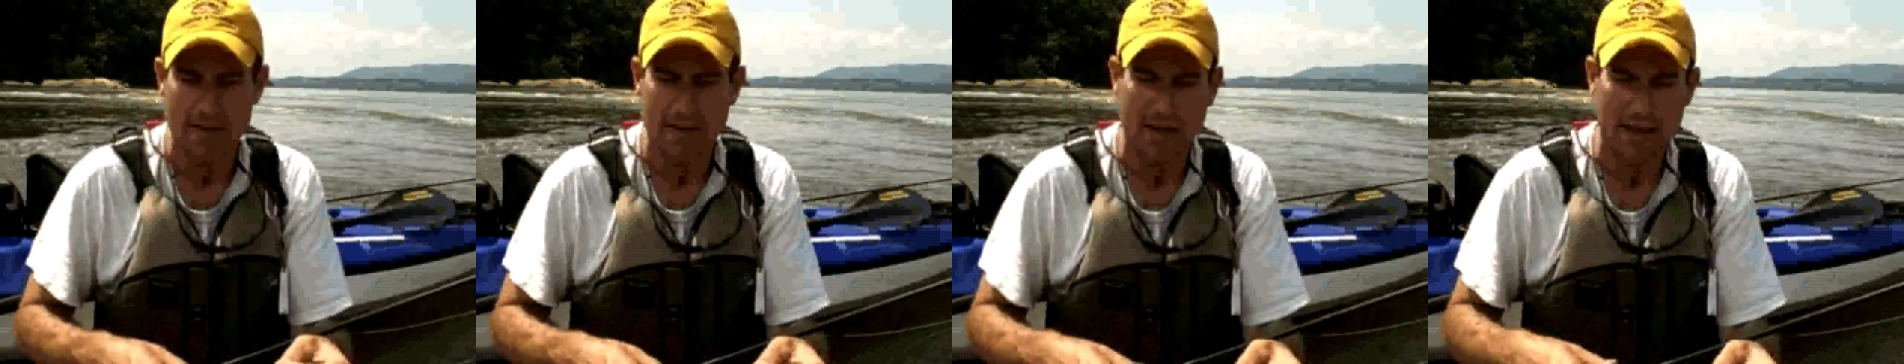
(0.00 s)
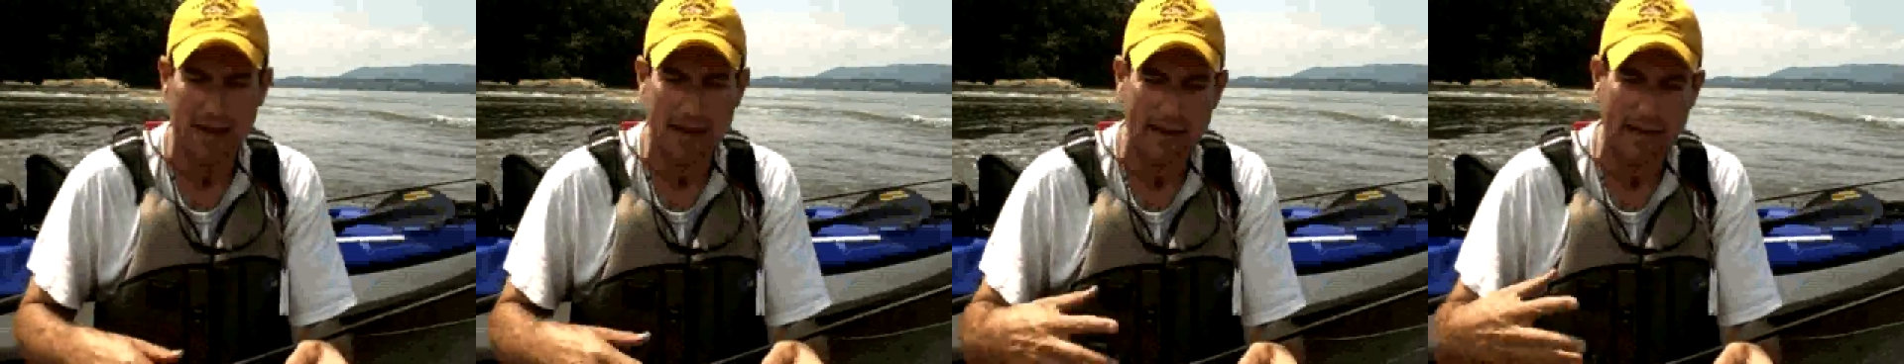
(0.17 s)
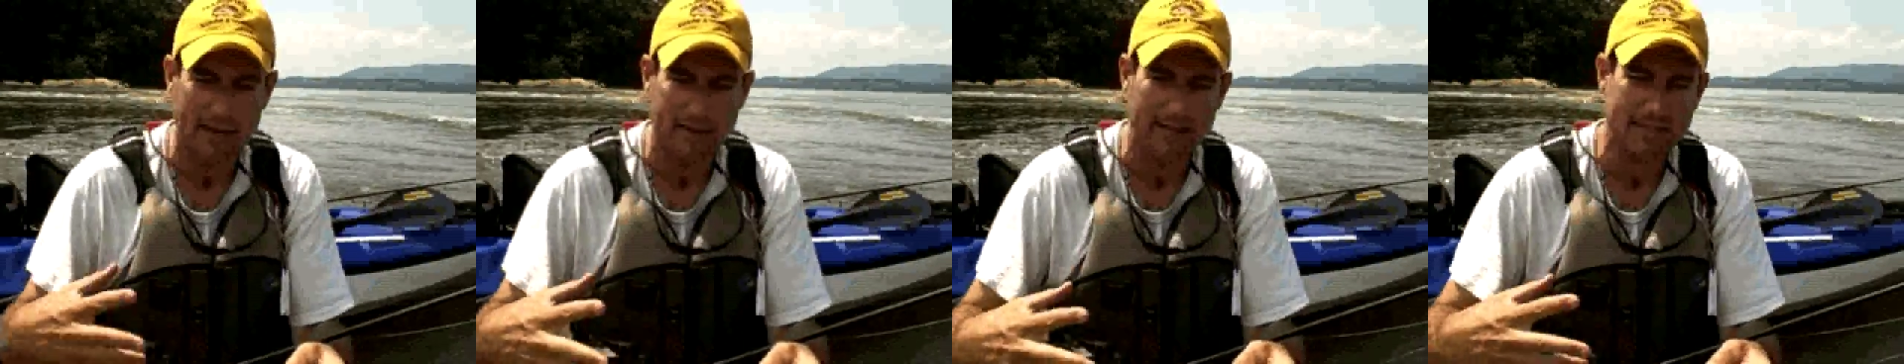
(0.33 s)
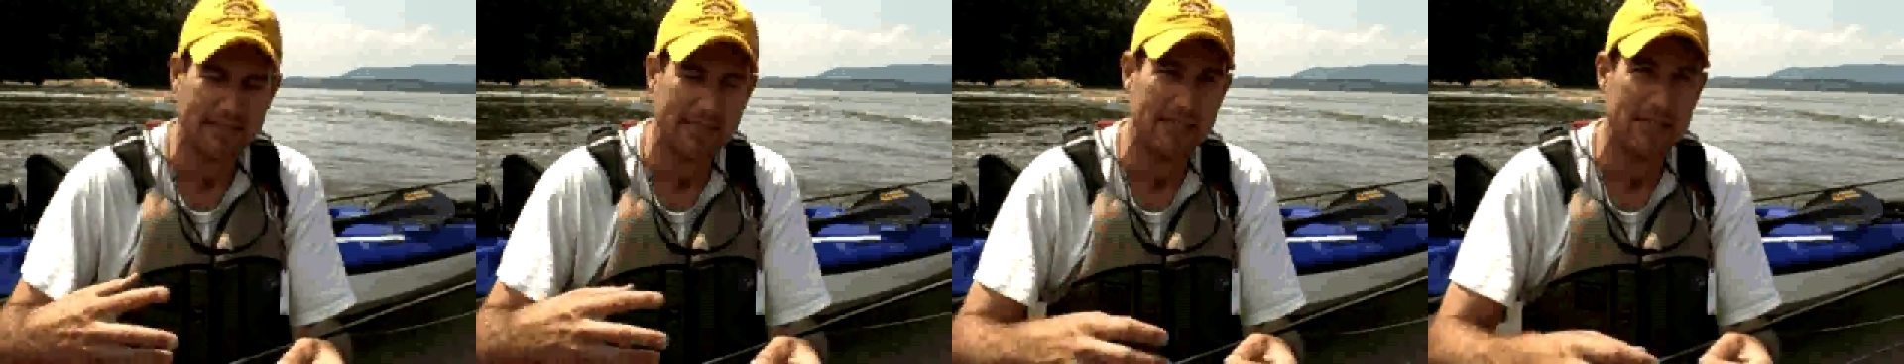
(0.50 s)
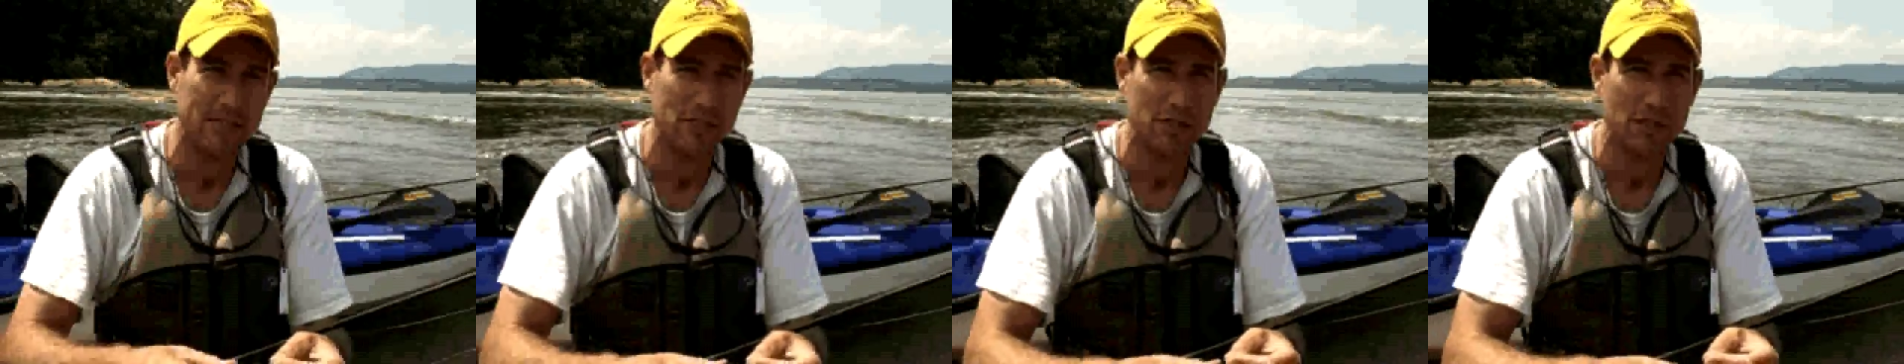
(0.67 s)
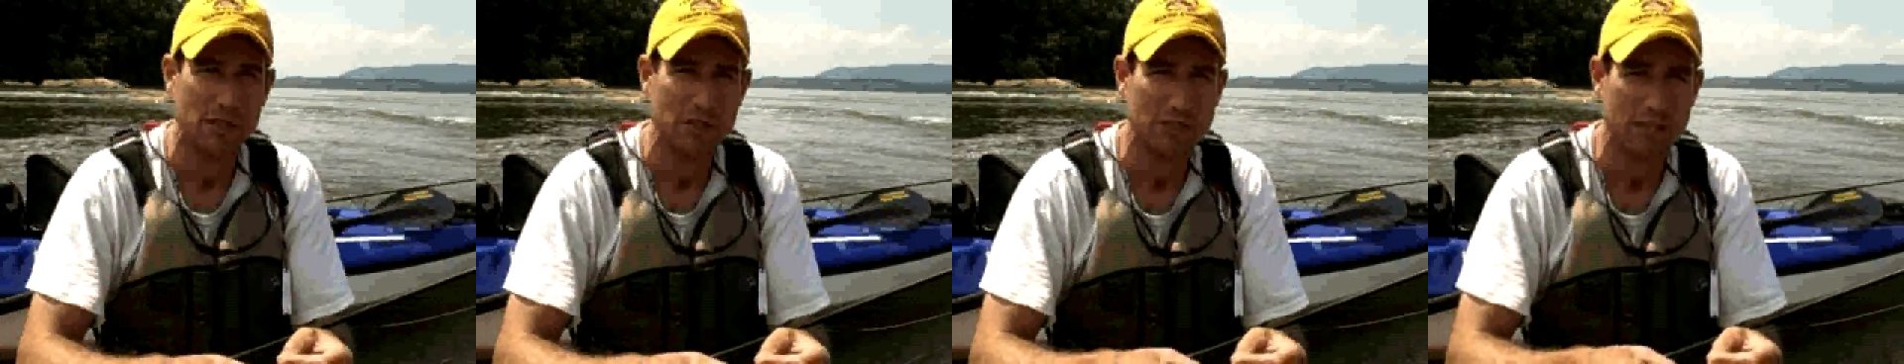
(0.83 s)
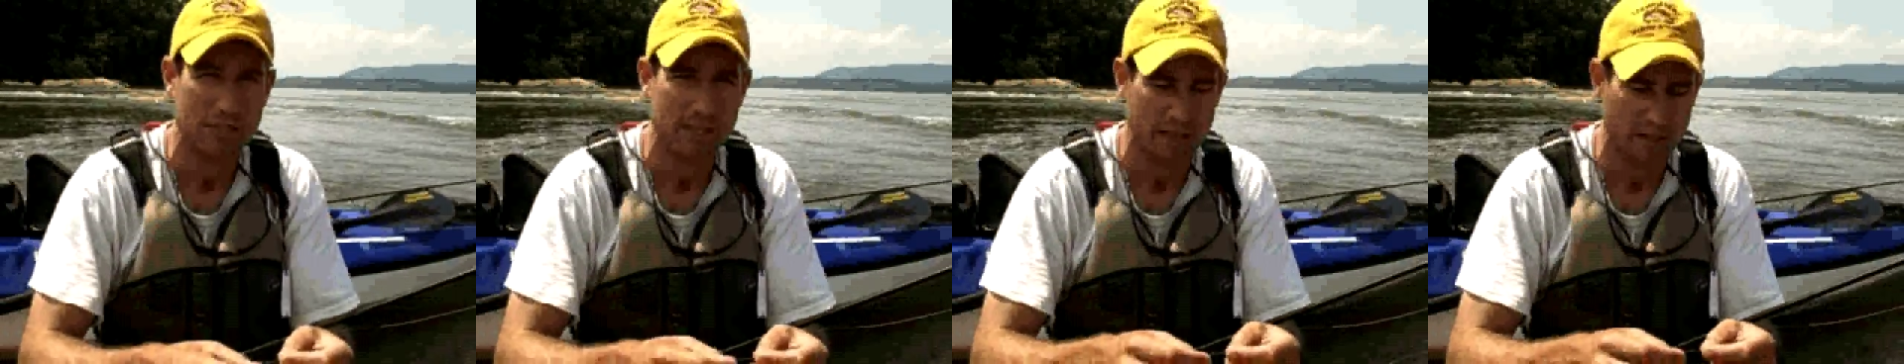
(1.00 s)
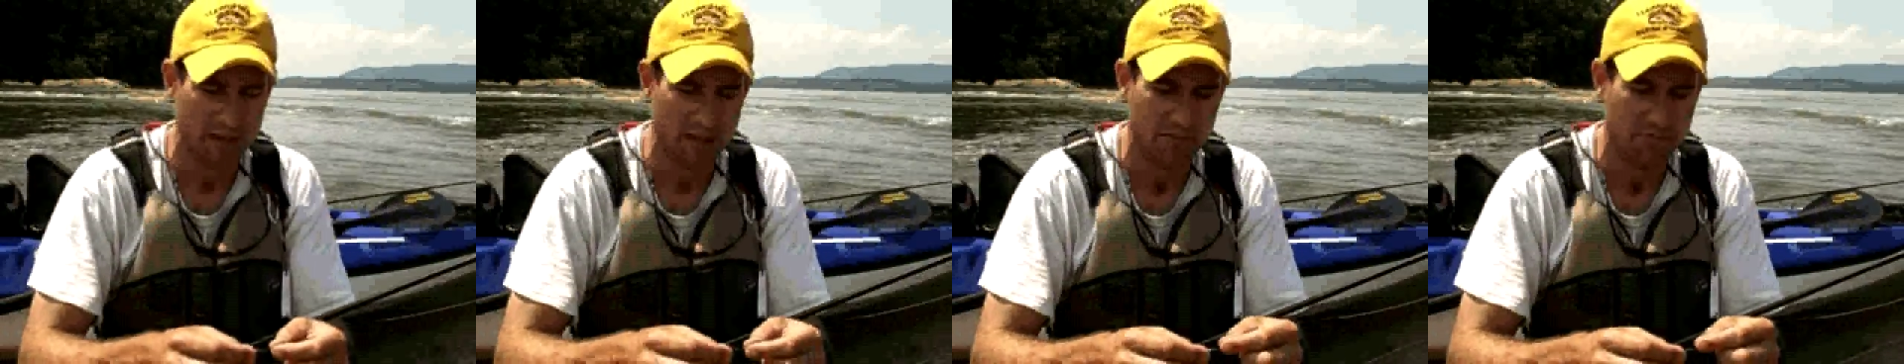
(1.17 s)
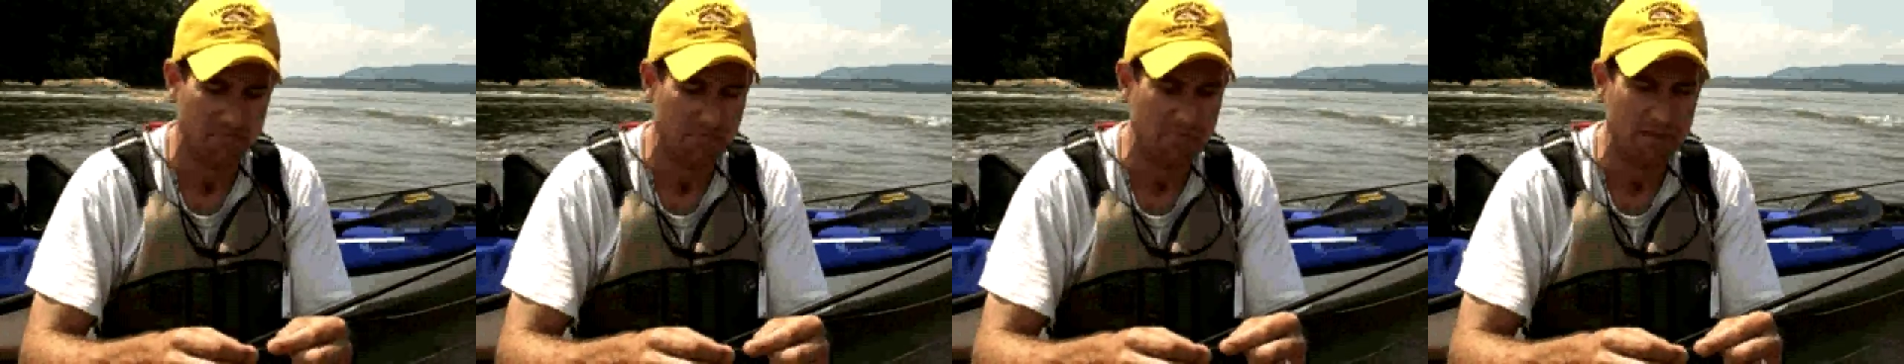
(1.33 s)
hey, this is just
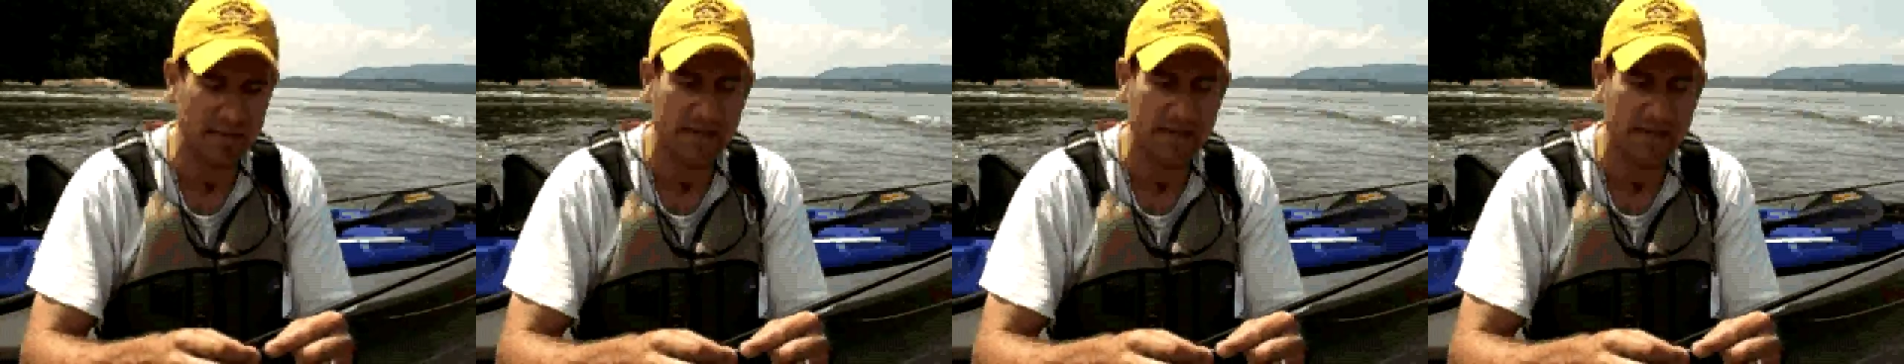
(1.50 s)
gonna